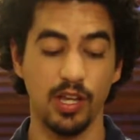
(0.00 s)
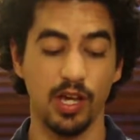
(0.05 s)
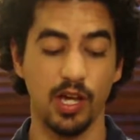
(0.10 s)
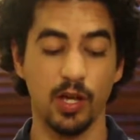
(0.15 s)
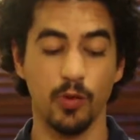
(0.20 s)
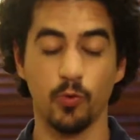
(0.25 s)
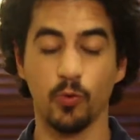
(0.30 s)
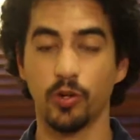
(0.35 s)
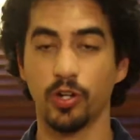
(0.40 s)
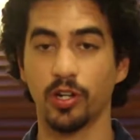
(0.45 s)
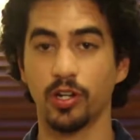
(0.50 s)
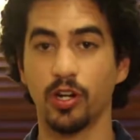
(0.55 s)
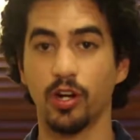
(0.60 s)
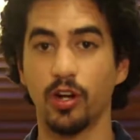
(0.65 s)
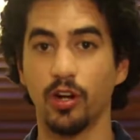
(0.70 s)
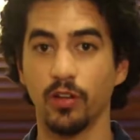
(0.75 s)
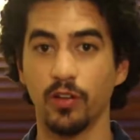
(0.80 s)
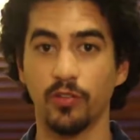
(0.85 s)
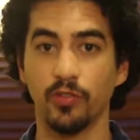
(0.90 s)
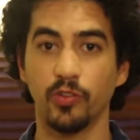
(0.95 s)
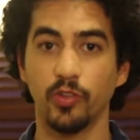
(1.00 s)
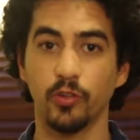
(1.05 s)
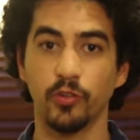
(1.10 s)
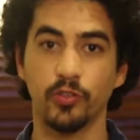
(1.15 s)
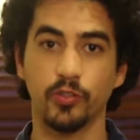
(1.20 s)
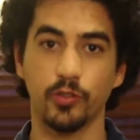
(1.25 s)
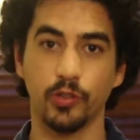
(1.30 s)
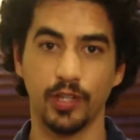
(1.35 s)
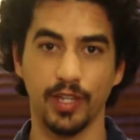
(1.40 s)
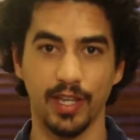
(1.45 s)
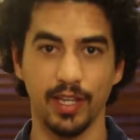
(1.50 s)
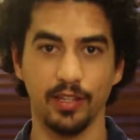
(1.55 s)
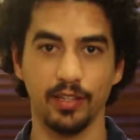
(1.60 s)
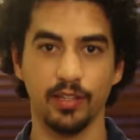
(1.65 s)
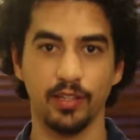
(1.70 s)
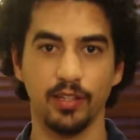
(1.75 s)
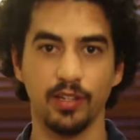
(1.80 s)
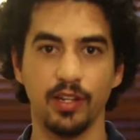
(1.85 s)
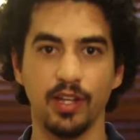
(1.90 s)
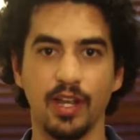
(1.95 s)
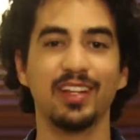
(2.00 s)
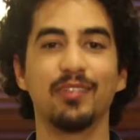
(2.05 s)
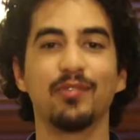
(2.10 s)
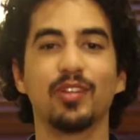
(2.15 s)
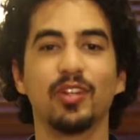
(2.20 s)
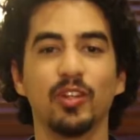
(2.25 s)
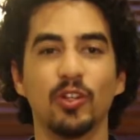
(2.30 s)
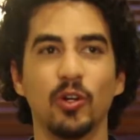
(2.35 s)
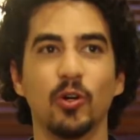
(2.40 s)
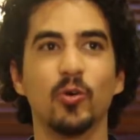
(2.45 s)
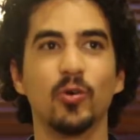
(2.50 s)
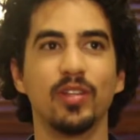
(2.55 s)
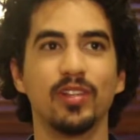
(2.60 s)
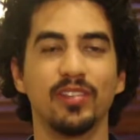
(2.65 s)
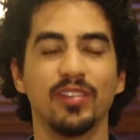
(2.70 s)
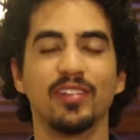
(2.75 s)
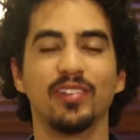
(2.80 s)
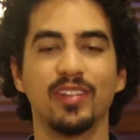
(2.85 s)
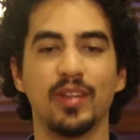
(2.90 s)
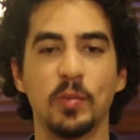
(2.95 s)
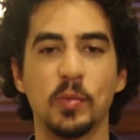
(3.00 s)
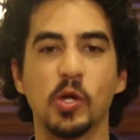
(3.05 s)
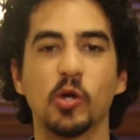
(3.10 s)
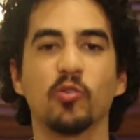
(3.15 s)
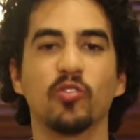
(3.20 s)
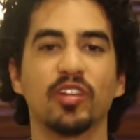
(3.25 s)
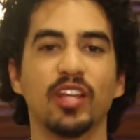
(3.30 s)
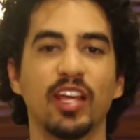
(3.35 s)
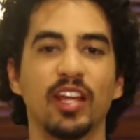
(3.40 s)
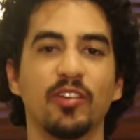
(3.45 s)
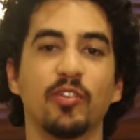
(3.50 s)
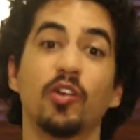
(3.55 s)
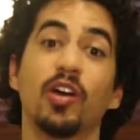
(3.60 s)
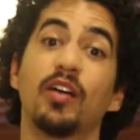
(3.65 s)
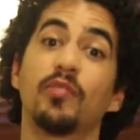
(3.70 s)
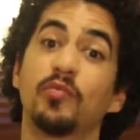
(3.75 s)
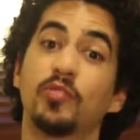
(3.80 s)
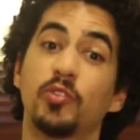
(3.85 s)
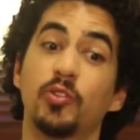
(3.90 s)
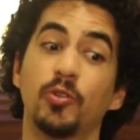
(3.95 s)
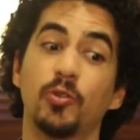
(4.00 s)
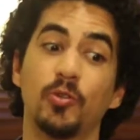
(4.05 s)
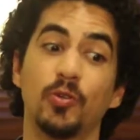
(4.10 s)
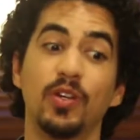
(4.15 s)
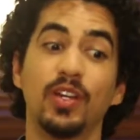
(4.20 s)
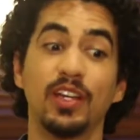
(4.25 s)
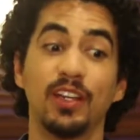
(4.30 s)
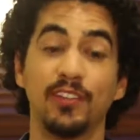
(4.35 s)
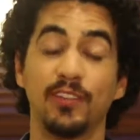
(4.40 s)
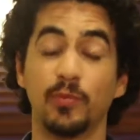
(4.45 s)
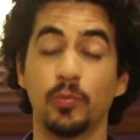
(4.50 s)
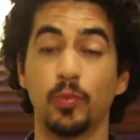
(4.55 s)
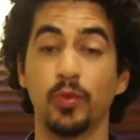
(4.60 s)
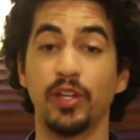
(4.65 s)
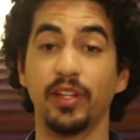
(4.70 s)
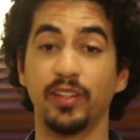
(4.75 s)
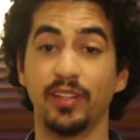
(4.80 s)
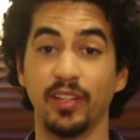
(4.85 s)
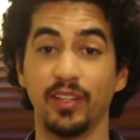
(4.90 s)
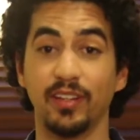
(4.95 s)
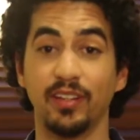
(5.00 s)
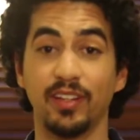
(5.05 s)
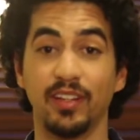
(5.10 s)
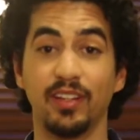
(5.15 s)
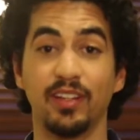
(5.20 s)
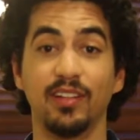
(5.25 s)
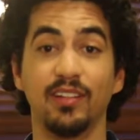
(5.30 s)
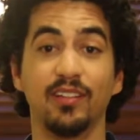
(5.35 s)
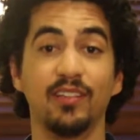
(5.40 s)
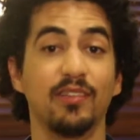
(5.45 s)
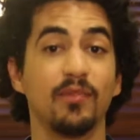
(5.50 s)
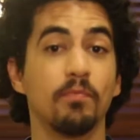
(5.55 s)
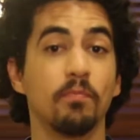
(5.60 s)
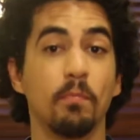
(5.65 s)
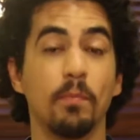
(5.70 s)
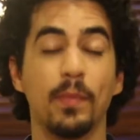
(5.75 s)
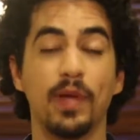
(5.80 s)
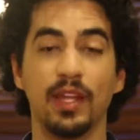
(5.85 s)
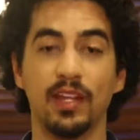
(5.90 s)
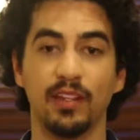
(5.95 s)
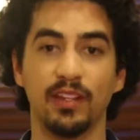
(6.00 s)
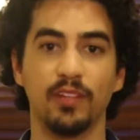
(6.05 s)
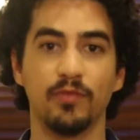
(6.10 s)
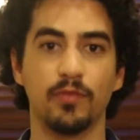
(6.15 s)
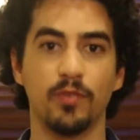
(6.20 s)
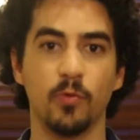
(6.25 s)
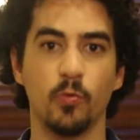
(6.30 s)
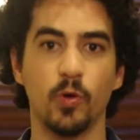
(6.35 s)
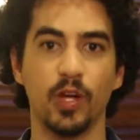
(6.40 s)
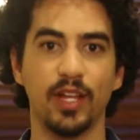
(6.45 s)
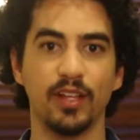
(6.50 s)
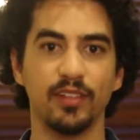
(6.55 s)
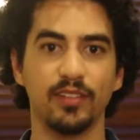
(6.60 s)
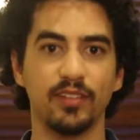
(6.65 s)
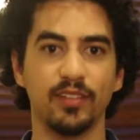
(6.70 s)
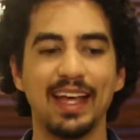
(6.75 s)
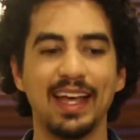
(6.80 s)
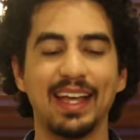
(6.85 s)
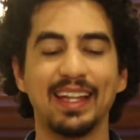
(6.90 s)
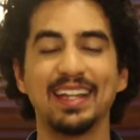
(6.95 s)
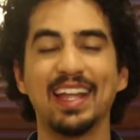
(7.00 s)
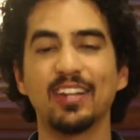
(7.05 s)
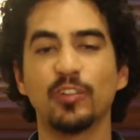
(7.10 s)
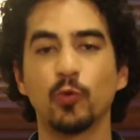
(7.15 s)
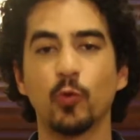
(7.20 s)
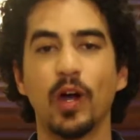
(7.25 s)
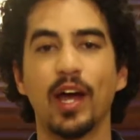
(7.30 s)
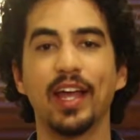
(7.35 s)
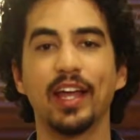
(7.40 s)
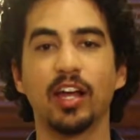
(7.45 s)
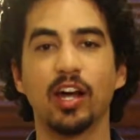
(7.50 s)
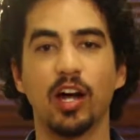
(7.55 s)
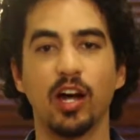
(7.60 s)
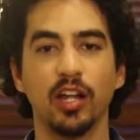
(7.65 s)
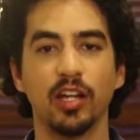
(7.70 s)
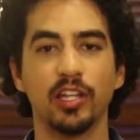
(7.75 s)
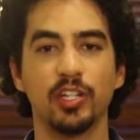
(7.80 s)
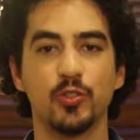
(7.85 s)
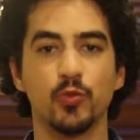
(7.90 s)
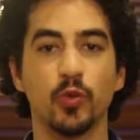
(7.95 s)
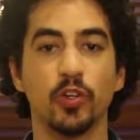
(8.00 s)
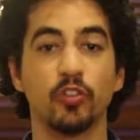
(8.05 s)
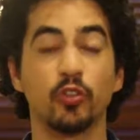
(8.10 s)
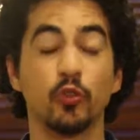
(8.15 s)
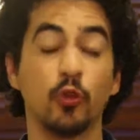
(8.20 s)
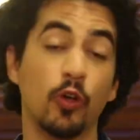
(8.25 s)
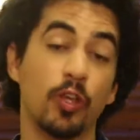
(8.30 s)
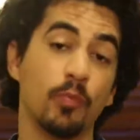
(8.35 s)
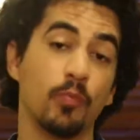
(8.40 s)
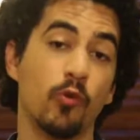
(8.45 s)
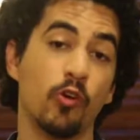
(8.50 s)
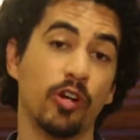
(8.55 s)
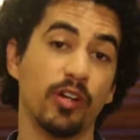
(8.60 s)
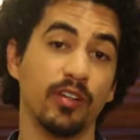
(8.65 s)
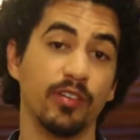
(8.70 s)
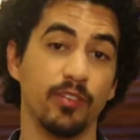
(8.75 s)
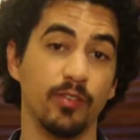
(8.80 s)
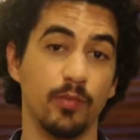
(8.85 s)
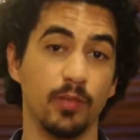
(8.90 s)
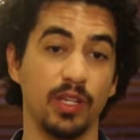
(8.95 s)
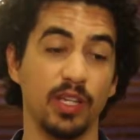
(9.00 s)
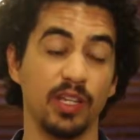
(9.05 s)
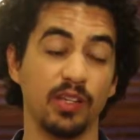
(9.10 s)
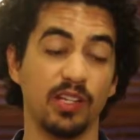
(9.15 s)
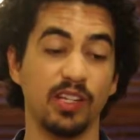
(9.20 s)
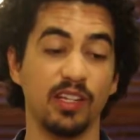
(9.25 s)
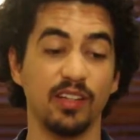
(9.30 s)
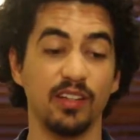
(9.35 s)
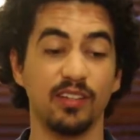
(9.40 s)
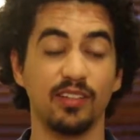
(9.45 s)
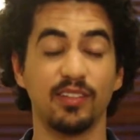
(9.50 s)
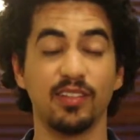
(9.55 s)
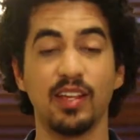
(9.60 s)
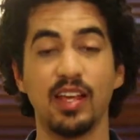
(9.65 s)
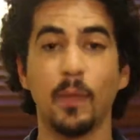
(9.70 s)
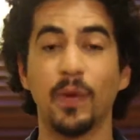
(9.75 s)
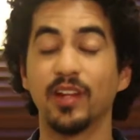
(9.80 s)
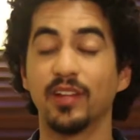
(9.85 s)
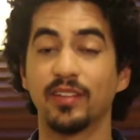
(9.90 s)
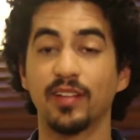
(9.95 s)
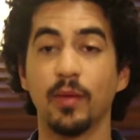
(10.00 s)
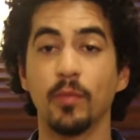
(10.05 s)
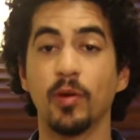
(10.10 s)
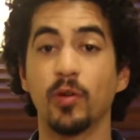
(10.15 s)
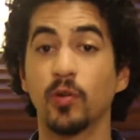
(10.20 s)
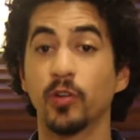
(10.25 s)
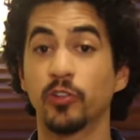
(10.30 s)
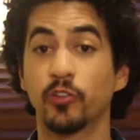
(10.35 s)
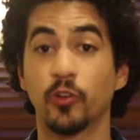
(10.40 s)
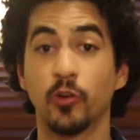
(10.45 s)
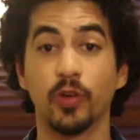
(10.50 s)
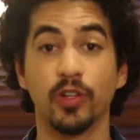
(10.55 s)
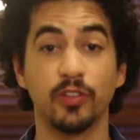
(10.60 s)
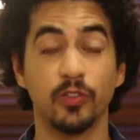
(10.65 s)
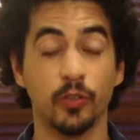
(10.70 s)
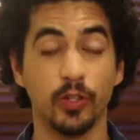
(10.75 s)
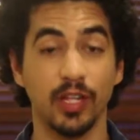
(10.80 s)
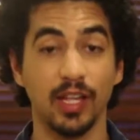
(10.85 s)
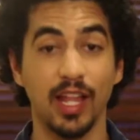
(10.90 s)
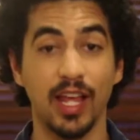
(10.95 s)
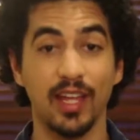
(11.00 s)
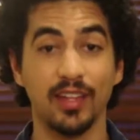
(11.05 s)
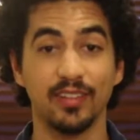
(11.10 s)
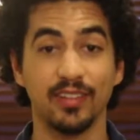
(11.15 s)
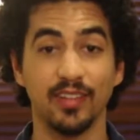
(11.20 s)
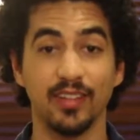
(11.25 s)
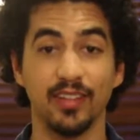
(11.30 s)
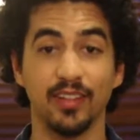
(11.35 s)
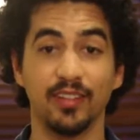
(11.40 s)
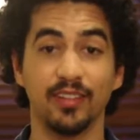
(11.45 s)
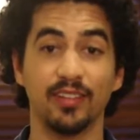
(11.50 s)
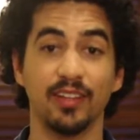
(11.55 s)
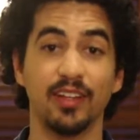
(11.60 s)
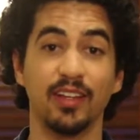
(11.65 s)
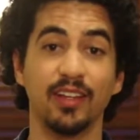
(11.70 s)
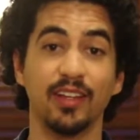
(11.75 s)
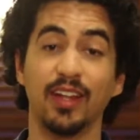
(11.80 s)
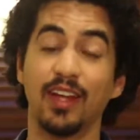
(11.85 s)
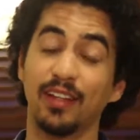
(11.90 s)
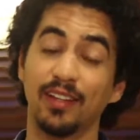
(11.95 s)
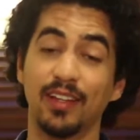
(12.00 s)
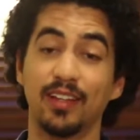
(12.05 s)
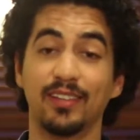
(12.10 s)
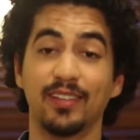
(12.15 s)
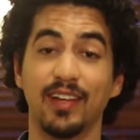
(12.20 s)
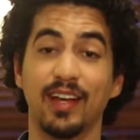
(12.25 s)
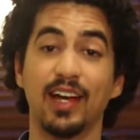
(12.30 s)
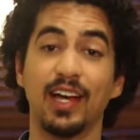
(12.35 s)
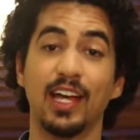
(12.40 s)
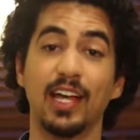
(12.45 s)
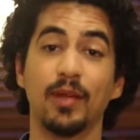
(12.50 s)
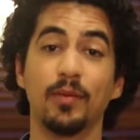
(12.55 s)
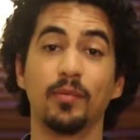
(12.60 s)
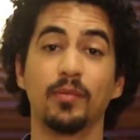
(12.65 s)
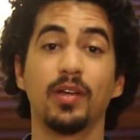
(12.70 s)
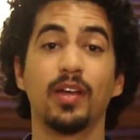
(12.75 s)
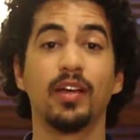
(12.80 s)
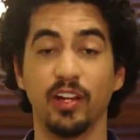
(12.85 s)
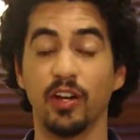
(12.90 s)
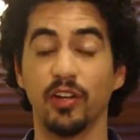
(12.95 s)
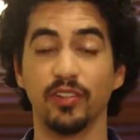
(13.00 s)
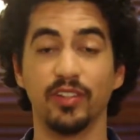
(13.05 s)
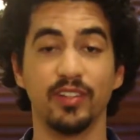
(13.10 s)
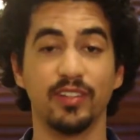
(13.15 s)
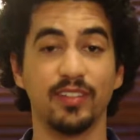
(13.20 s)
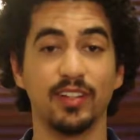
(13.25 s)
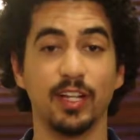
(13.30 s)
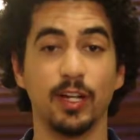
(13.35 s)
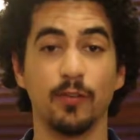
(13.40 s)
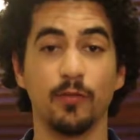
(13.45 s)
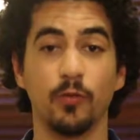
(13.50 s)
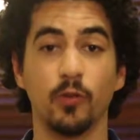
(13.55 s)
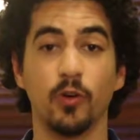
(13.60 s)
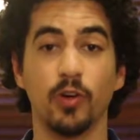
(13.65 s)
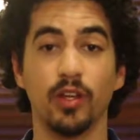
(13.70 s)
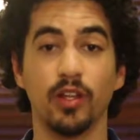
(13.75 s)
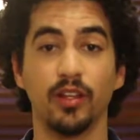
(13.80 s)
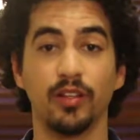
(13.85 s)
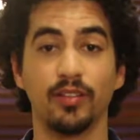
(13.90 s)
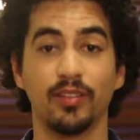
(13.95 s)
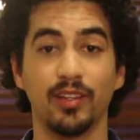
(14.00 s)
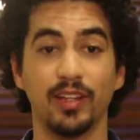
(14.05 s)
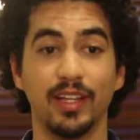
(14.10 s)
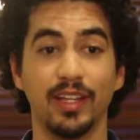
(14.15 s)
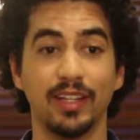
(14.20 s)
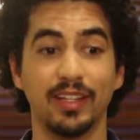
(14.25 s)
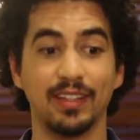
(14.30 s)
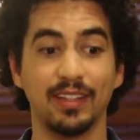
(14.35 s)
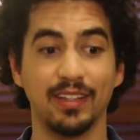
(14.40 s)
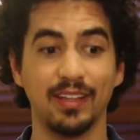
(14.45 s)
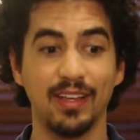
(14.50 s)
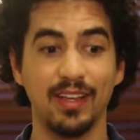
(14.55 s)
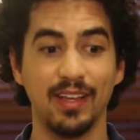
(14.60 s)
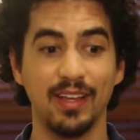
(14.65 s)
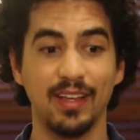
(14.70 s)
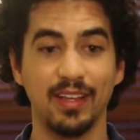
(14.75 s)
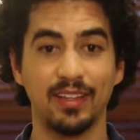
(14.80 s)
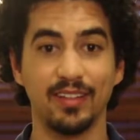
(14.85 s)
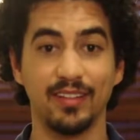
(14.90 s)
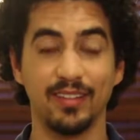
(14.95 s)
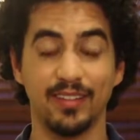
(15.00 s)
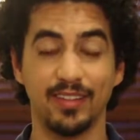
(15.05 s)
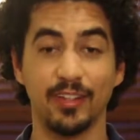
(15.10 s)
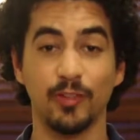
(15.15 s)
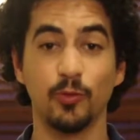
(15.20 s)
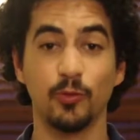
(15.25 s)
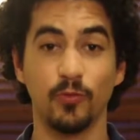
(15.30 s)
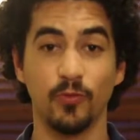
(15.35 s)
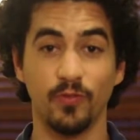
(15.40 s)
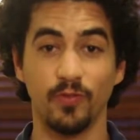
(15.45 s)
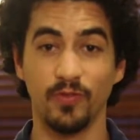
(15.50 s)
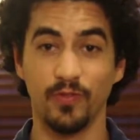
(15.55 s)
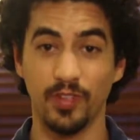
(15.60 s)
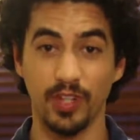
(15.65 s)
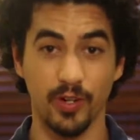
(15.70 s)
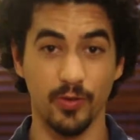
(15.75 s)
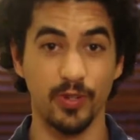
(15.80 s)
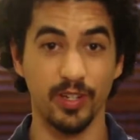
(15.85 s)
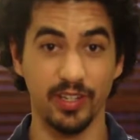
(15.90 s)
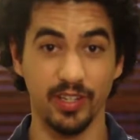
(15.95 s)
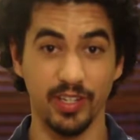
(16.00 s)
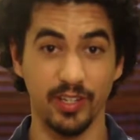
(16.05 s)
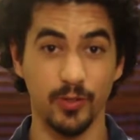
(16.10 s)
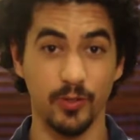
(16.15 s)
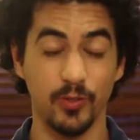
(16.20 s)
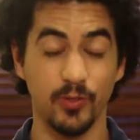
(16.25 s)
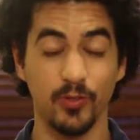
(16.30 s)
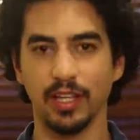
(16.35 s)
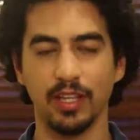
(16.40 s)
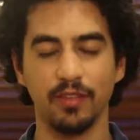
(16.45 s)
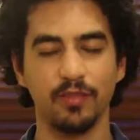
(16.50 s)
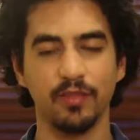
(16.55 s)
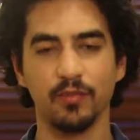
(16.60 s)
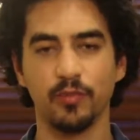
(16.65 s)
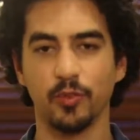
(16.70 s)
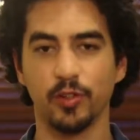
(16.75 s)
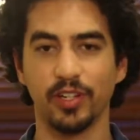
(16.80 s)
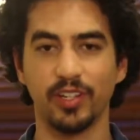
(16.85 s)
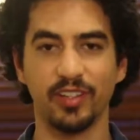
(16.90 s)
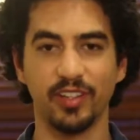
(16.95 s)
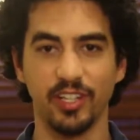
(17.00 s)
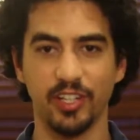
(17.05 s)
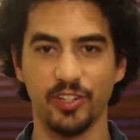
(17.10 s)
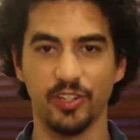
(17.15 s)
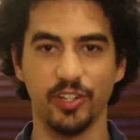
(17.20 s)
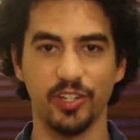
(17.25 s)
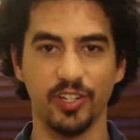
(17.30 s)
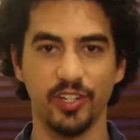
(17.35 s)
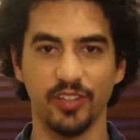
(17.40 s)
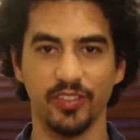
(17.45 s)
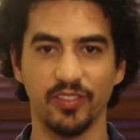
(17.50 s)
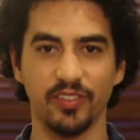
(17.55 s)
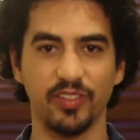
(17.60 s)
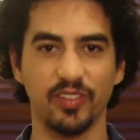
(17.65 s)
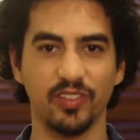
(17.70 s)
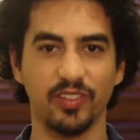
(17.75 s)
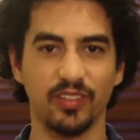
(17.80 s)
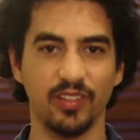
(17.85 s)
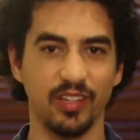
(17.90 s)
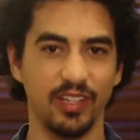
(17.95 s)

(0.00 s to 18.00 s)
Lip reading: I work all of those together. Even though it's the same content, you have to split it in many different ways. And that's why college was so important to me, because by the time I was going to classes, and at that time all this stuff was still very new. Even for the teachers,